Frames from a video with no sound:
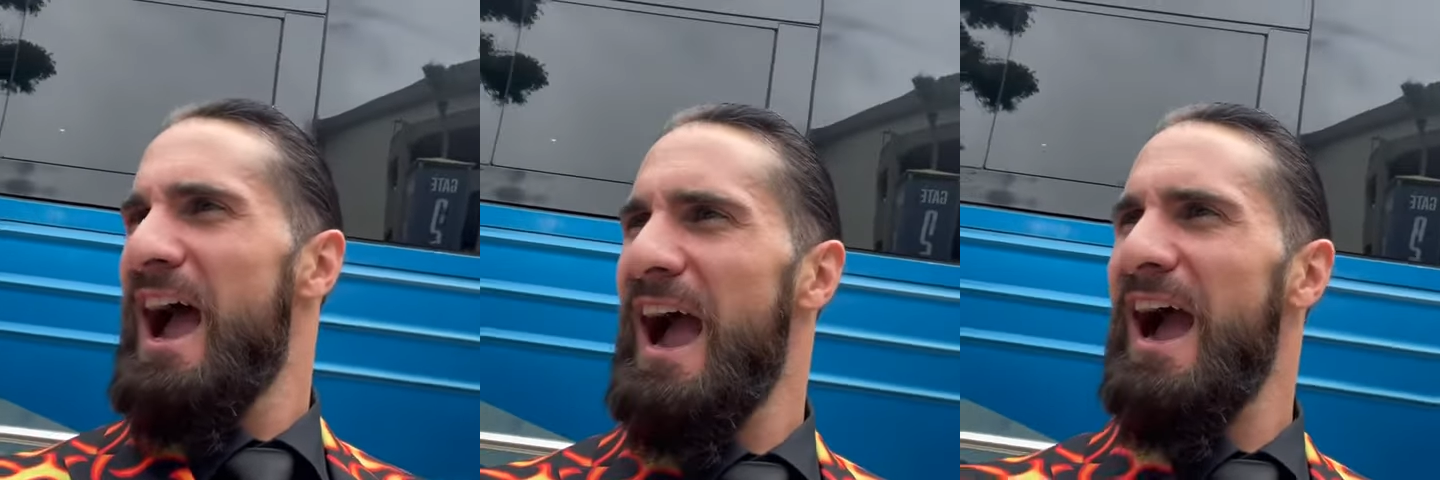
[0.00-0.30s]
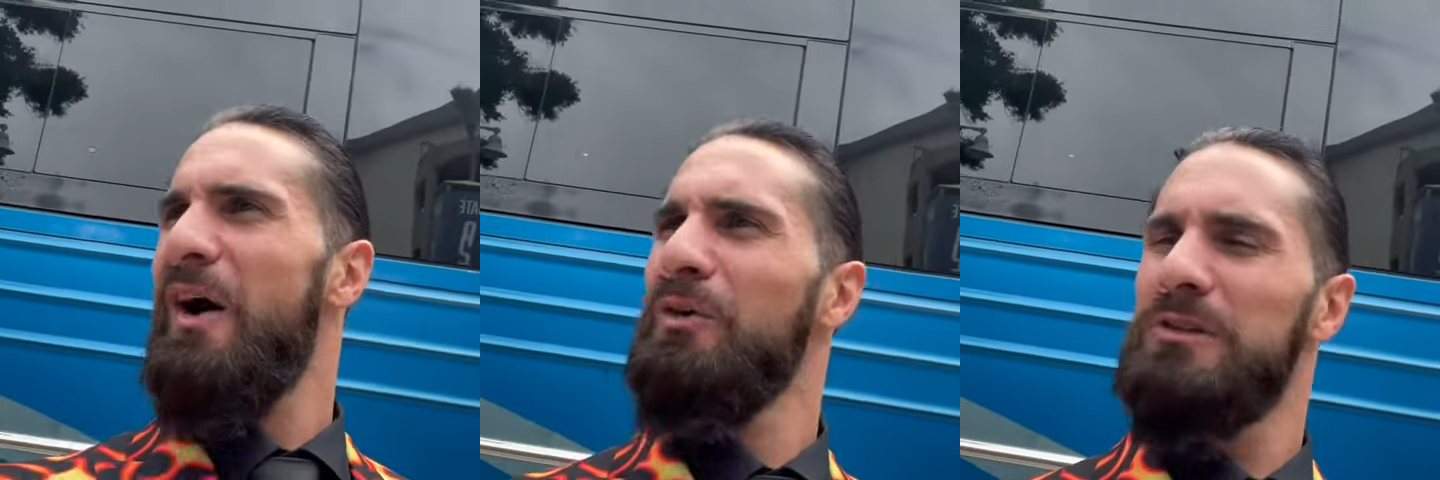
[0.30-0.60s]

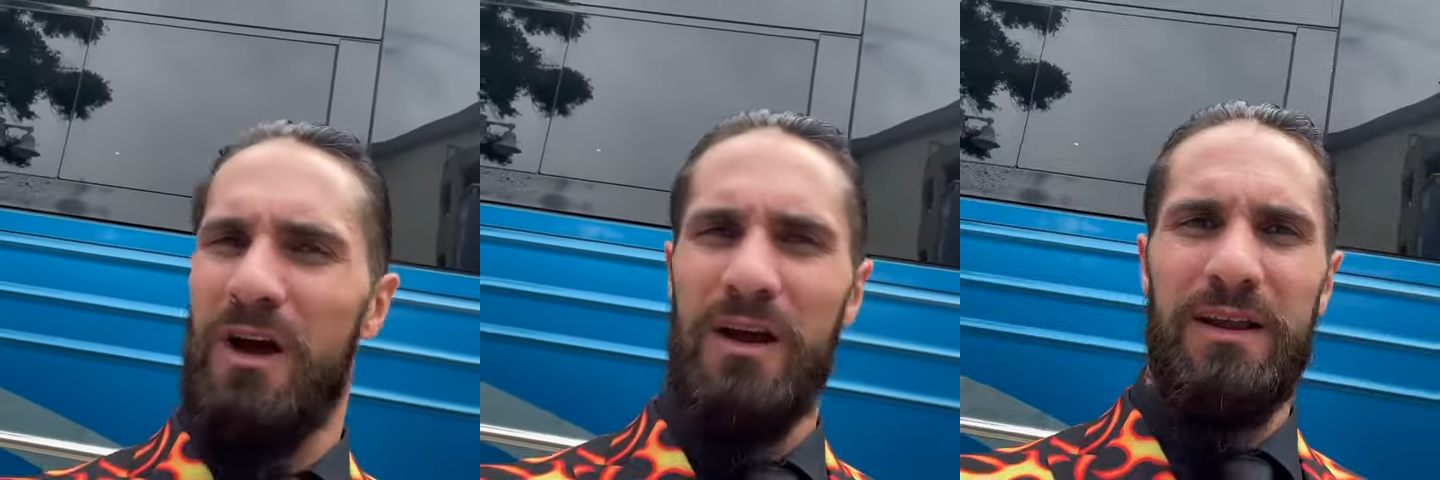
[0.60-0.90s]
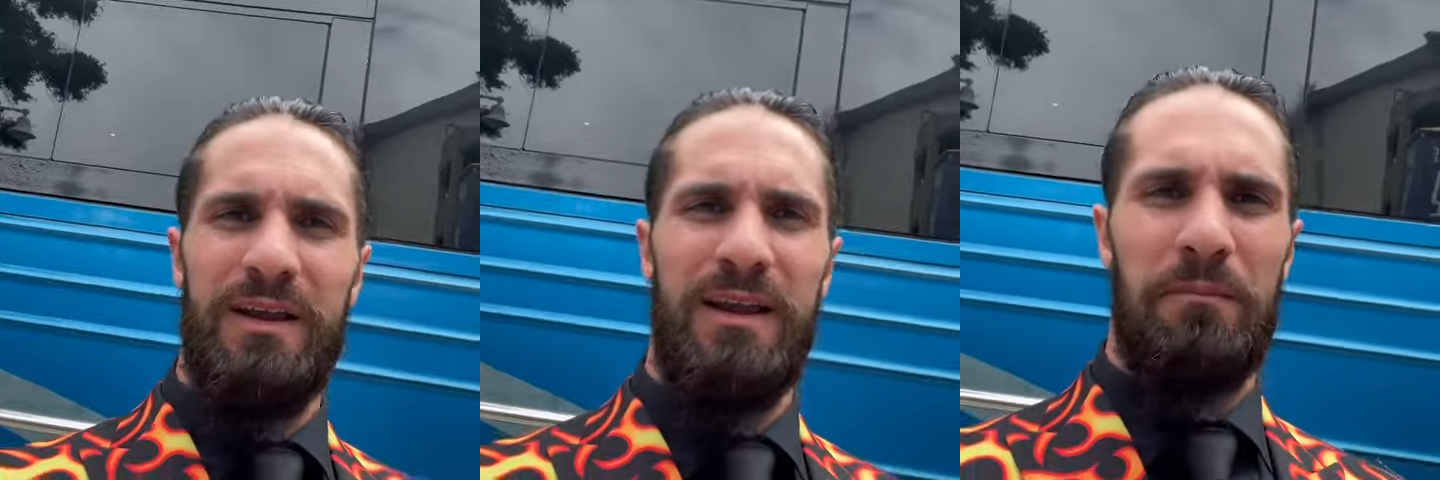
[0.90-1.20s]
how
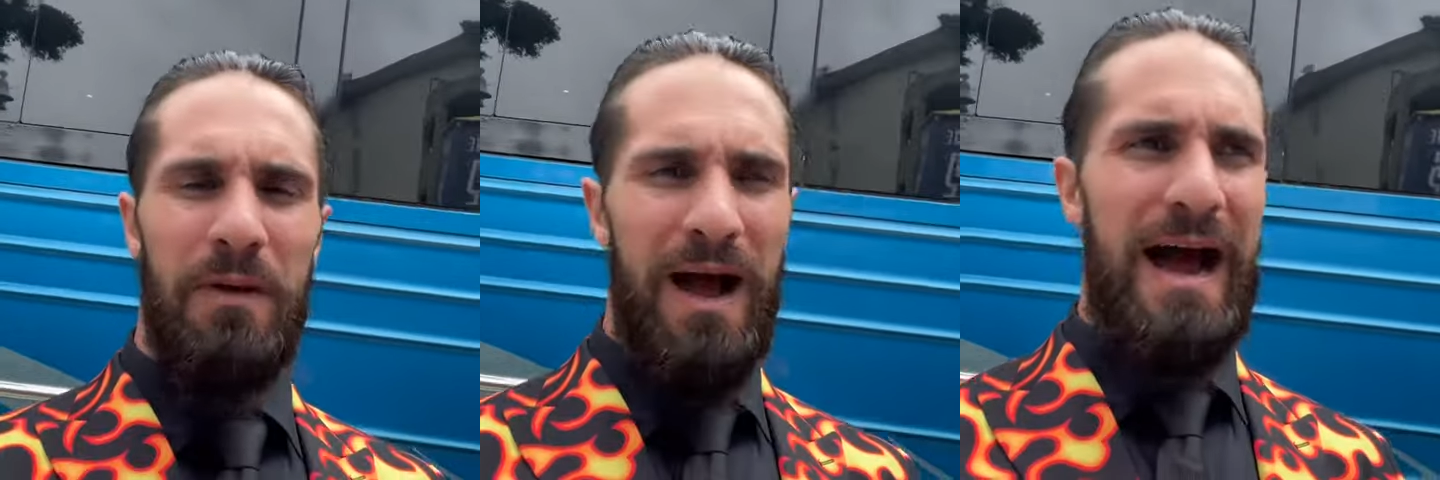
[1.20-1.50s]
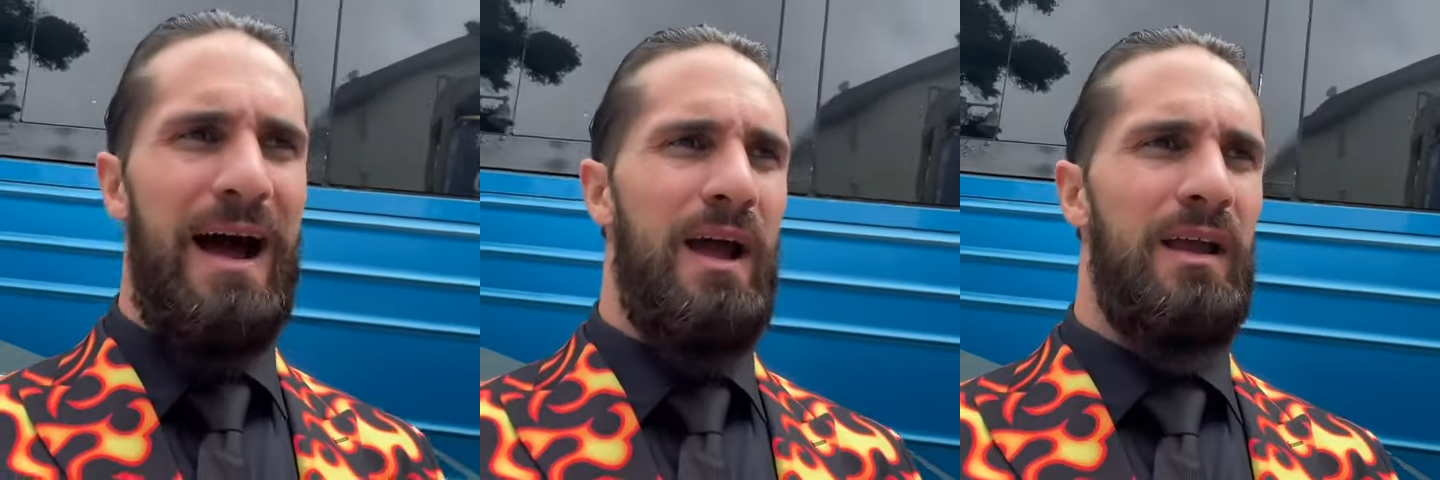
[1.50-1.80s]
lucky am
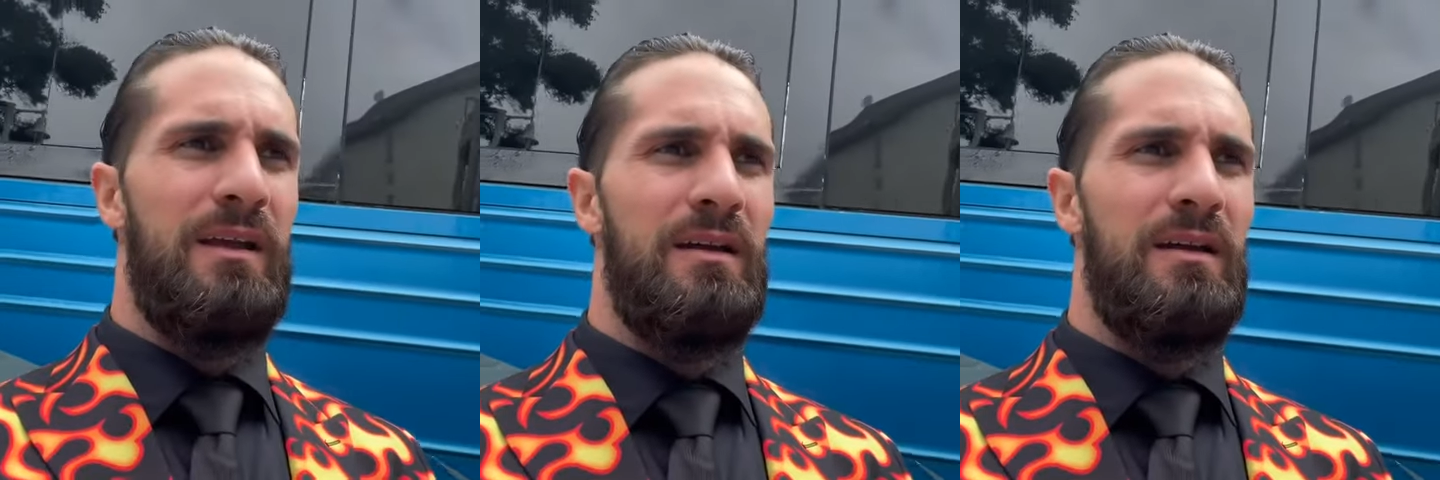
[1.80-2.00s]
I